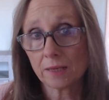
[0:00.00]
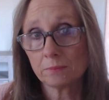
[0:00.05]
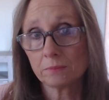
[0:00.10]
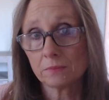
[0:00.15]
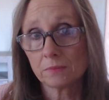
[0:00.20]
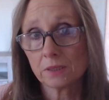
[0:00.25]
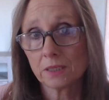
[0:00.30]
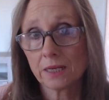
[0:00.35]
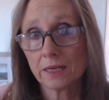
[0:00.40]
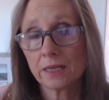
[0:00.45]

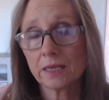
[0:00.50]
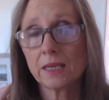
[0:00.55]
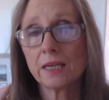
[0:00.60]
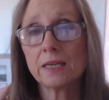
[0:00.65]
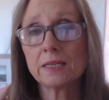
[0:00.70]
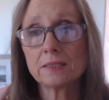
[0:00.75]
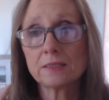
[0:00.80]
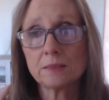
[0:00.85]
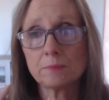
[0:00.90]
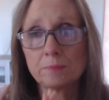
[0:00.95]
Like, is
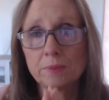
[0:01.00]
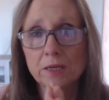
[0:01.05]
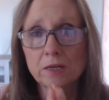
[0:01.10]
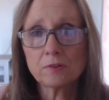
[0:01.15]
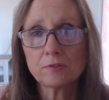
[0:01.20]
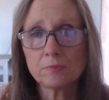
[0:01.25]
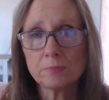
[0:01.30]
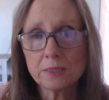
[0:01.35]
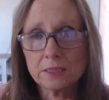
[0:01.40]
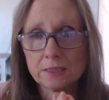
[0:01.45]
it better for
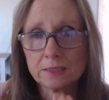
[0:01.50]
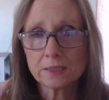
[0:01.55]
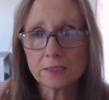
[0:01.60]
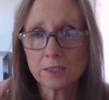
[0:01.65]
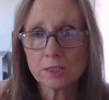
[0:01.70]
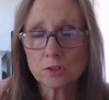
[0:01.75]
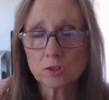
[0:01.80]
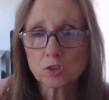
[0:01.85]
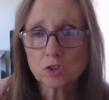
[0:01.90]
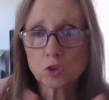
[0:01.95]
me to sit here
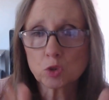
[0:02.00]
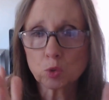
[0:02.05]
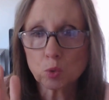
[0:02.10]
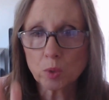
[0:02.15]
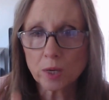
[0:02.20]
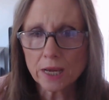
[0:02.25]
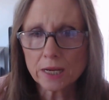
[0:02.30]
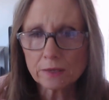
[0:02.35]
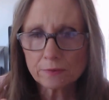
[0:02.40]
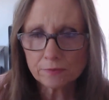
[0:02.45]
and try
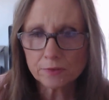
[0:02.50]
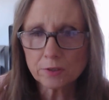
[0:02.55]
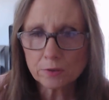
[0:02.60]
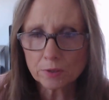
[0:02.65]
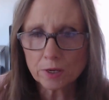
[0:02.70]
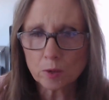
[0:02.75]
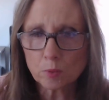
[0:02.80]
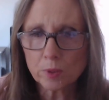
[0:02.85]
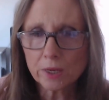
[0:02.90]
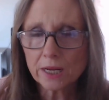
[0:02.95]
to figure out
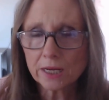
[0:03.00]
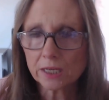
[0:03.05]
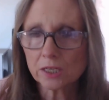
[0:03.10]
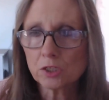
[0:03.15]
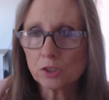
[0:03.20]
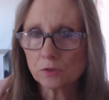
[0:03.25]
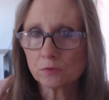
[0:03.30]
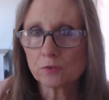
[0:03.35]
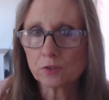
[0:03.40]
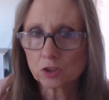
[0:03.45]
what I can do
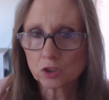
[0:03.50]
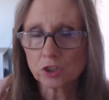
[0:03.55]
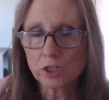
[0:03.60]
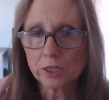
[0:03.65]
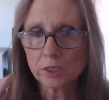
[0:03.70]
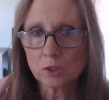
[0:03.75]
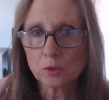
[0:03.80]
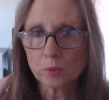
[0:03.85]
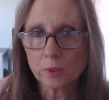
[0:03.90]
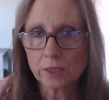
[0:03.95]
for
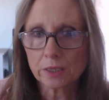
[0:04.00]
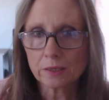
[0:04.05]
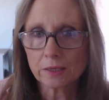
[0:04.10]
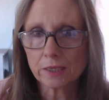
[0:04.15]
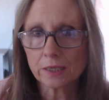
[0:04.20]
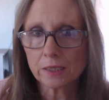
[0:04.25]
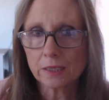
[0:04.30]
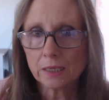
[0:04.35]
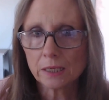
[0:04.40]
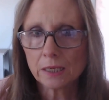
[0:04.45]
January,
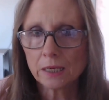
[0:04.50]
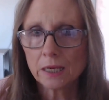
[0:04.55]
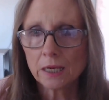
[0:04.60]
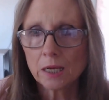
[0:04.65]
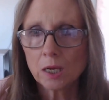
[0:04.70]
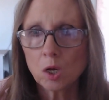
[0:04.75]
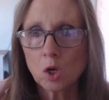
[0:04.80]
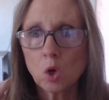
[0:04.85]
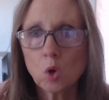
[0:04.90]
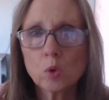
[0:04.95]

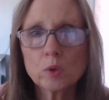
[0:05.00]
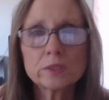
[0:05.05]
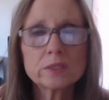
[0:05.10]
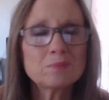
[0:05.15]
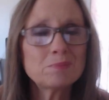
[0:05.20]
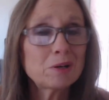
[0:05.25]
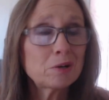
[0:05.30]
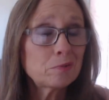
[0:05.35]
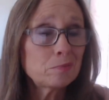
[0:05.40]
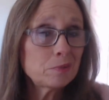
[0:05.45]
or is it
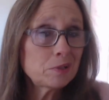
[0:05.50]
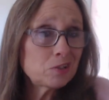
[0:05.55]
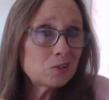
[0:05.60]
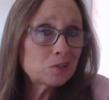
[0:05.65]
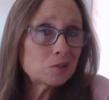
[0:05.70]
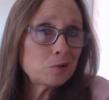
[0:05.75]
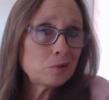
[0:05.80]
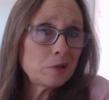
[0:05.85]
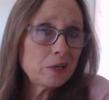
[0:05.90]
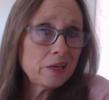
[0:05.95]
better for me to just
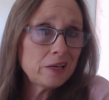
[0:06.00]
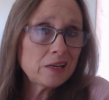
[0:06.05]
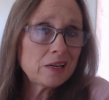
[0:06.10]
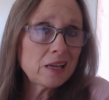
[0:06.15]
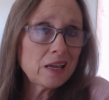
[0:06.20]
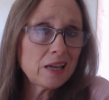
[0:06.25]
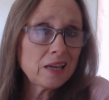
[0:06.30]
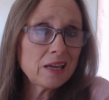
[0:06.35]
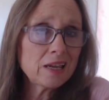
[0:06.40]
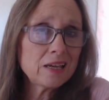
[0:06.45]
go ahead
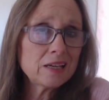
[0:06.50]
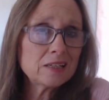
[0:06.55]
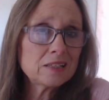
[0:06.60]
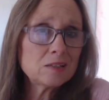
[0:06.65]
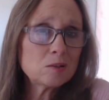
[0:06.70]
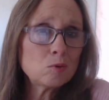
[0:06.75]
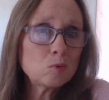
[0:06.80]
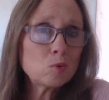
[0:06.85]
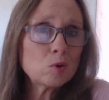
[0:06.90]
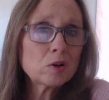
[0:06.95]
and
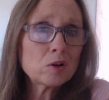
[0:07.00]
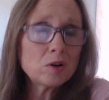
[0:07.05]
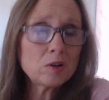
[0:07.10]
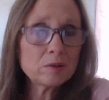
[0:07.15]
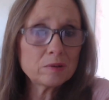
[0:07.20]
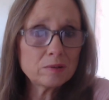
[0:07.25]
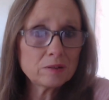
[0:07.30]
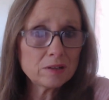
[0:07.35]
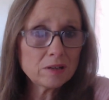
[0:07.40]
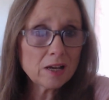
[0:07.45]
work on
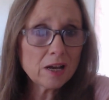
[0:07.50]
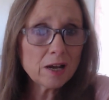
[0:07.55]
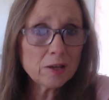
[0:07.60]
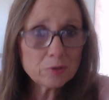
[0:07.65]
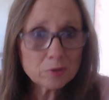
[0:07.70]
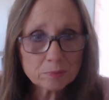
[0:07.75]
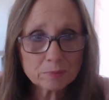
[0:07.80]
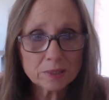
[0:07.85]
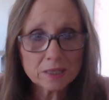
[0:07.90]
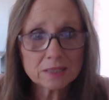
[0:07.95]
other
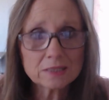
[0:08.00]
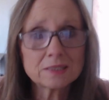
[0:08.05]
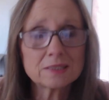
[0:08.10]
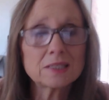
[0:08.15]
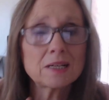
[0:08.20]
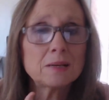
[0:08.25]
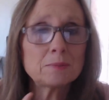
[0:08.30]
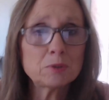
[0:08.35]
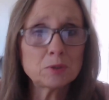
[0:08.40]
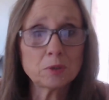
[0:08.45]
months that
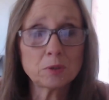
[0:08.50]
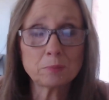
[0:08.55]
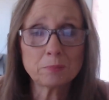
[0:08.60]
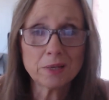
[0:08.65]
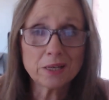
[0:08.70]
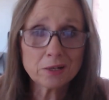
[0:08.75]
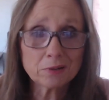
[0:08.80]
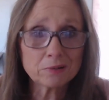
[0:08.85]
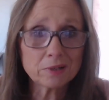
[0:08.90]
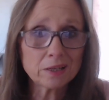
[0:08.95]
I'm doing
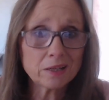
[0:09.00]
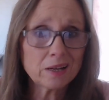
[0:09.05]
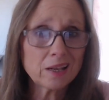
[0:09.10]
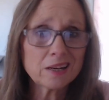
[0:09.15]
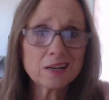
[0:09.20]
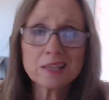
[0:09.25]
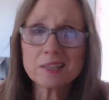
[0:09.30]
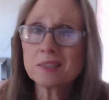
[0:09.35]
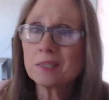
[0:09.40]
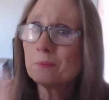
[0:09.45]
better in and
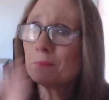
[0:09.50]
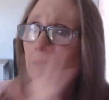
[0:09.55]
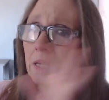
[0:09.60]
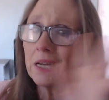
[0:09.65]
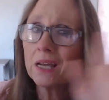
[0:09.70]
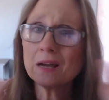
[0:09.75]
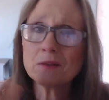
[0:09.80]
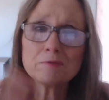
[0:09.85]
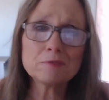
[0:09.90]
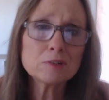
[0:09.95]
let them make up
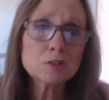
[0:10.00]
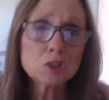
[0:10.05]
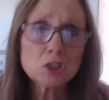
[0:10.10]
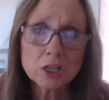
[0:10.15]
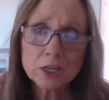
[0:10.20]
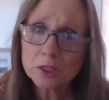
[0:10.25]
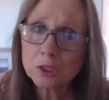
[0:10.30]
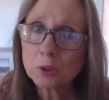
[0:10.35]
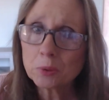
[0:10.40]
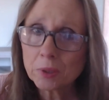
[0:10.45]
for
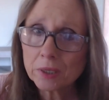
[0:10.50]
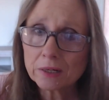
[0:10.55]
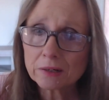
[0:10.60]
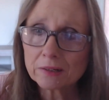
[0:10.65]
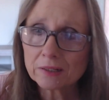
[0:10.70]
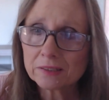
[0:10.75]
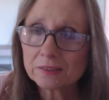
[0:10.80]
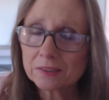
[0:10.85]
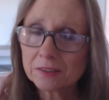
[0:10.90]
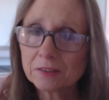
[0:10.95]
January,
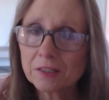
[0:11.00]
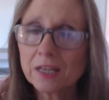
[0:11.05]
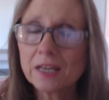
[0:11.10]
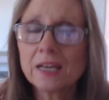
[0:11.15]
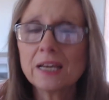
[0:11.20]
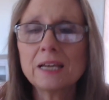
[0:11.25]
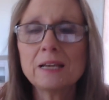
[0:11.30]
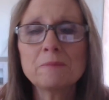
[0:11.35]
okay?